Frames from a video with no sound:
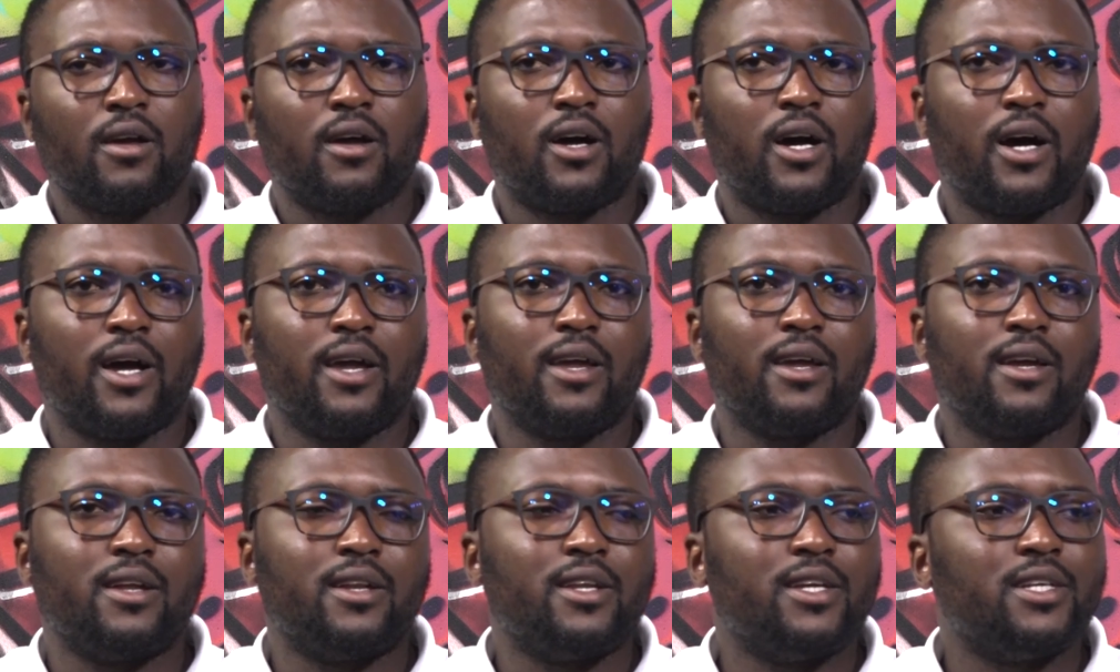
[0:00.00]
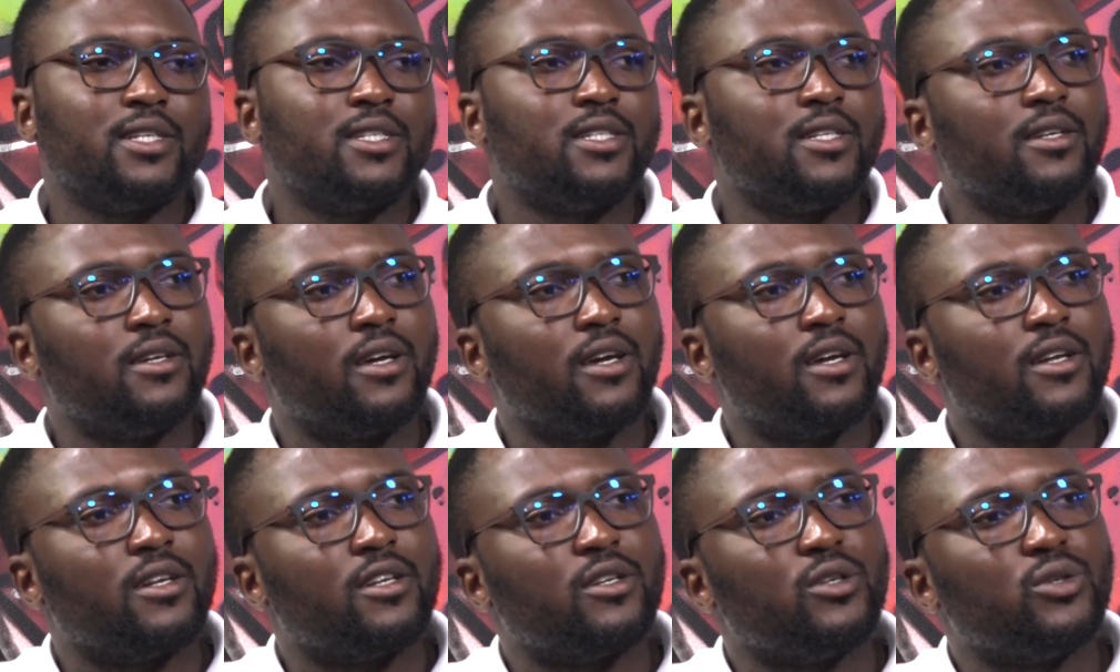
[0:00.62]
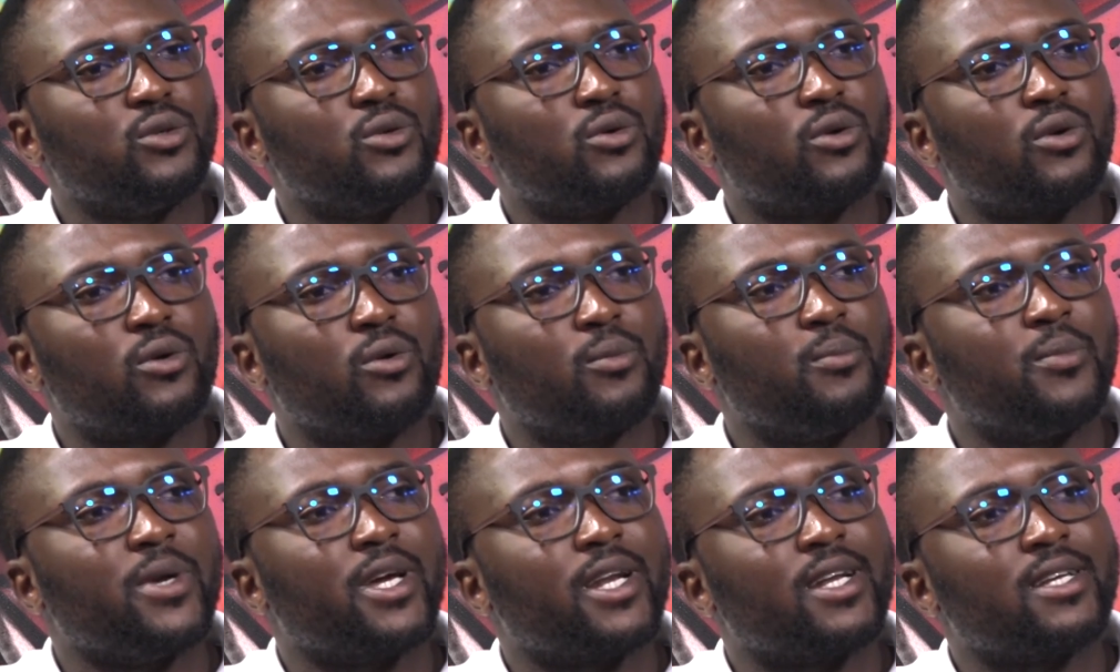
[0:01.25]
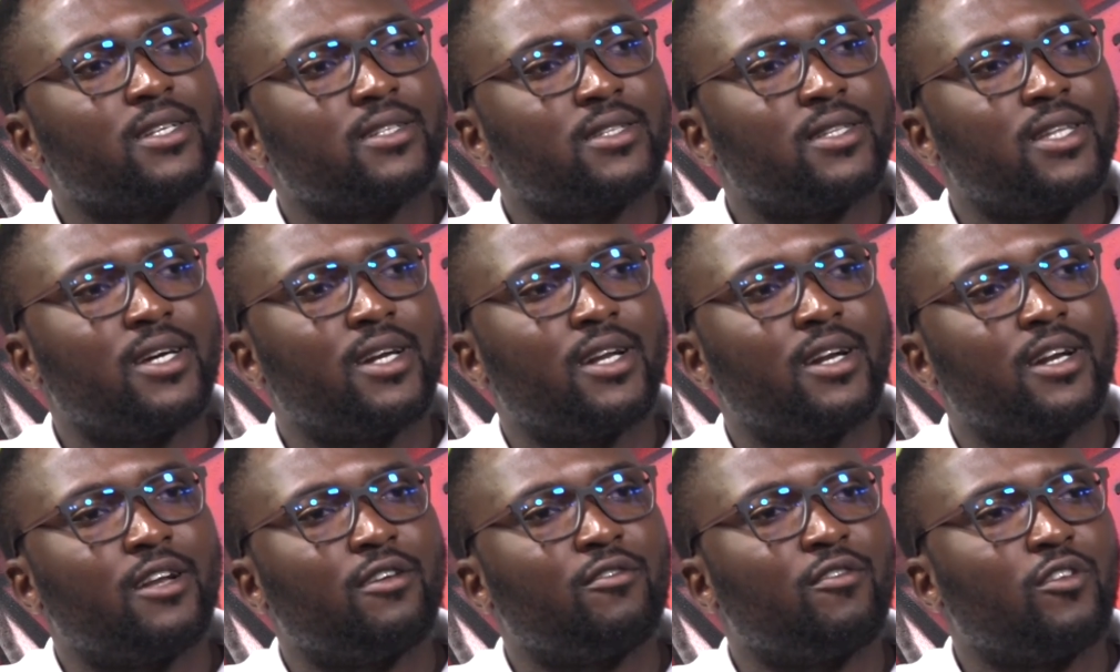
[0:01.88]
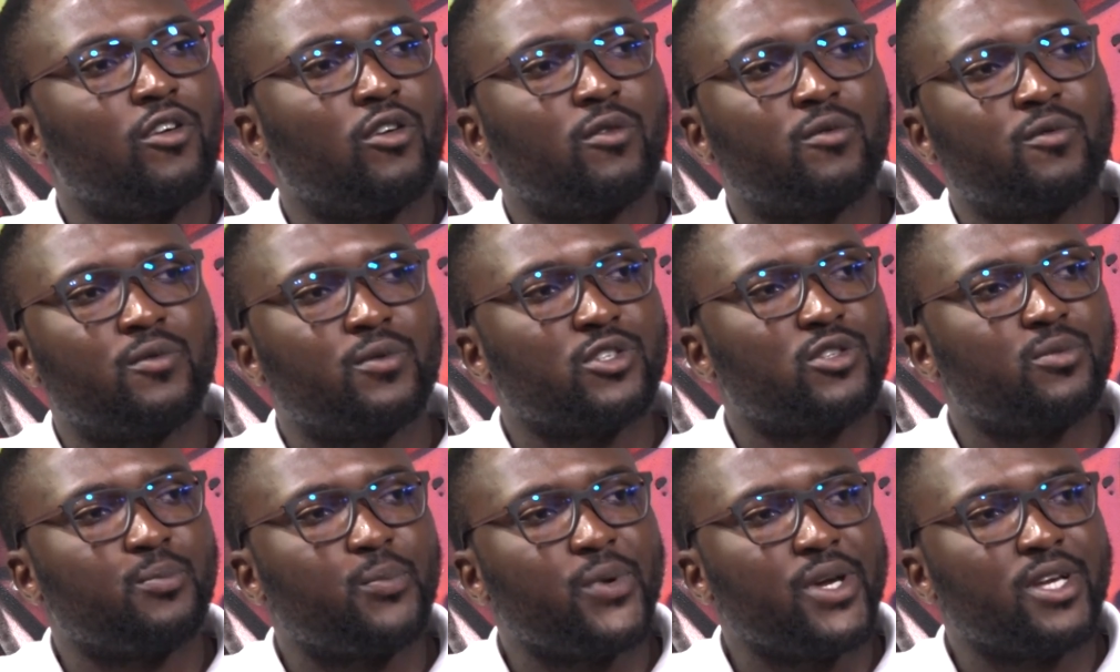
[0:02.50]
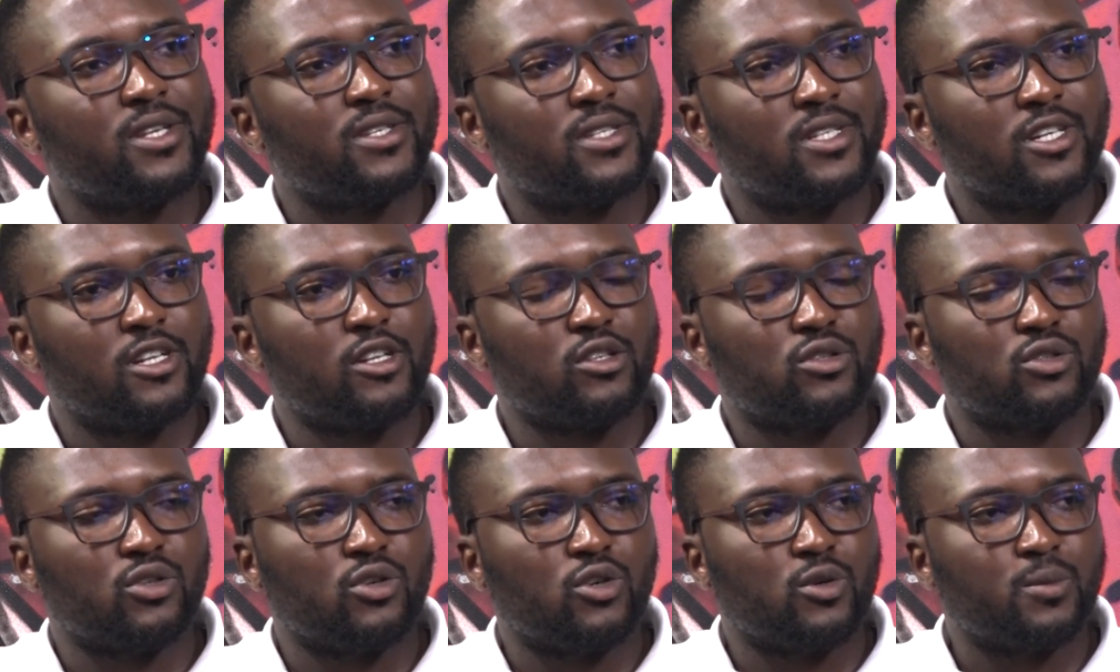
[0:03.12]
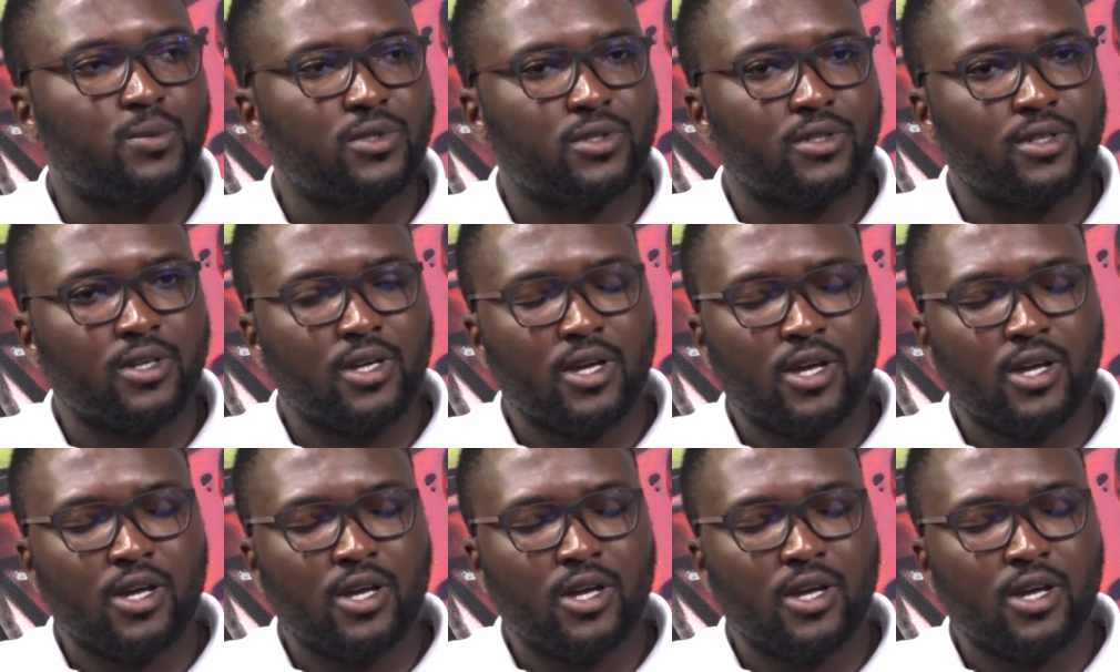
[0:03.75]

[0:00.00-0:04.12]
and neural mirrors that are developed for space telescopes.